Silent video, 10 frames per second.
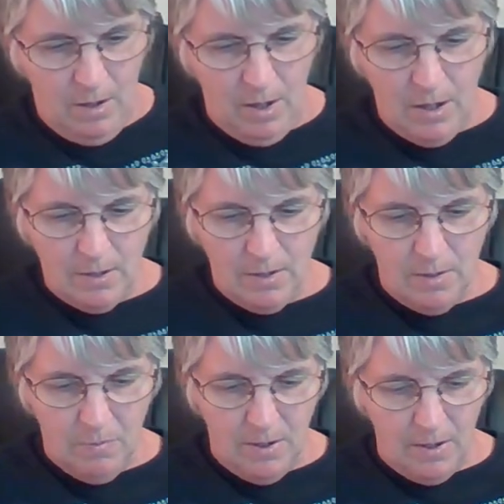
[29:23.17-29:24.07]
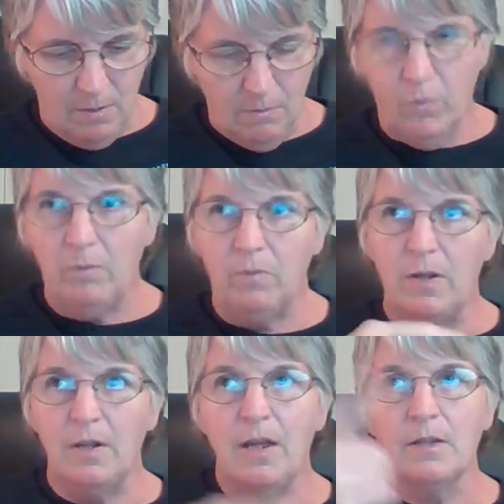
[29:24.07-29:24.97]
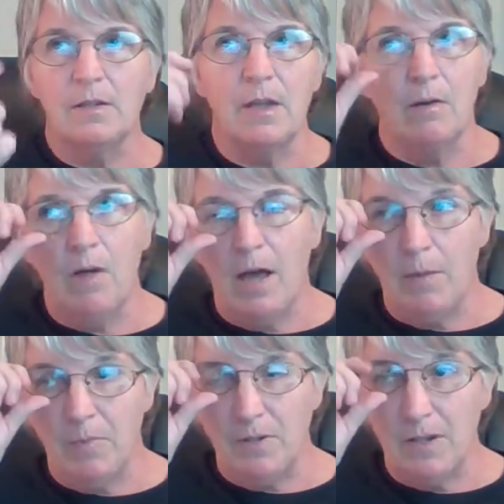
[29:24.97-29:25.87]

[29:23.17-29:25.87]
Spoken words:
it gets to be, when the next sale happens.